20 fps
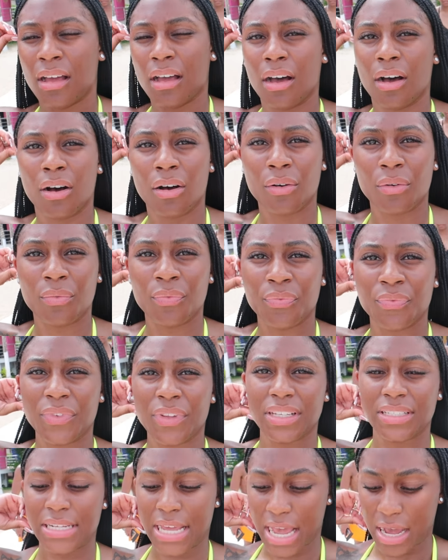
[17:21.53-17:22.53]
Oh,
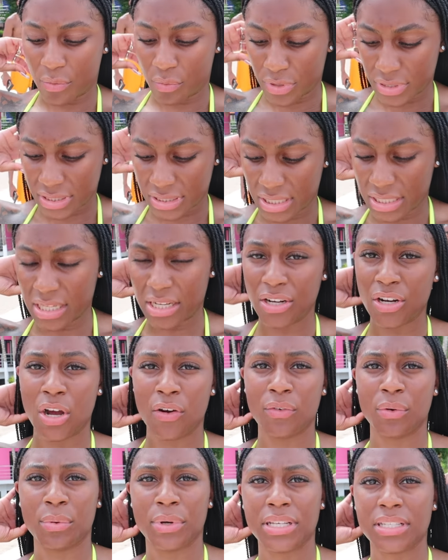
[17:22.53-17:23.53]
Dad wants to get it
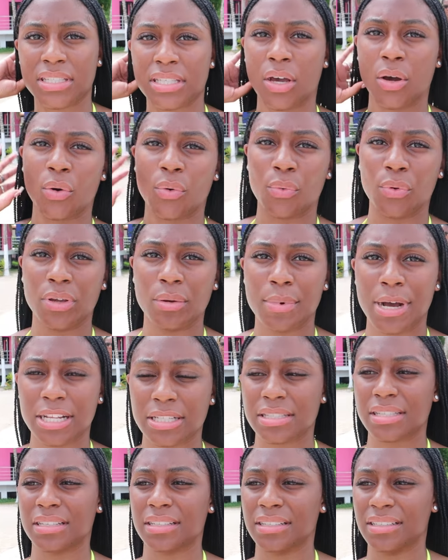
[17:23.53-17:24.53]
over with, so we
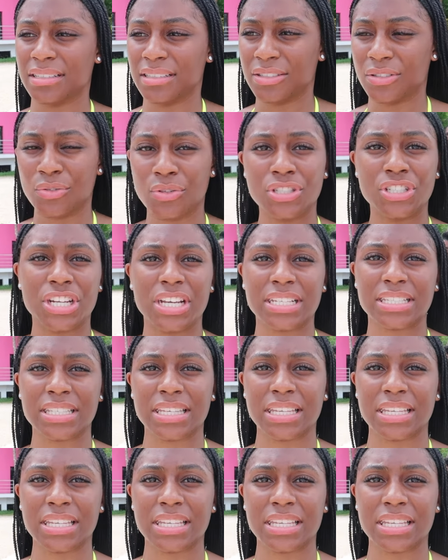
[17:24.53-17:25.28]
about to do the jet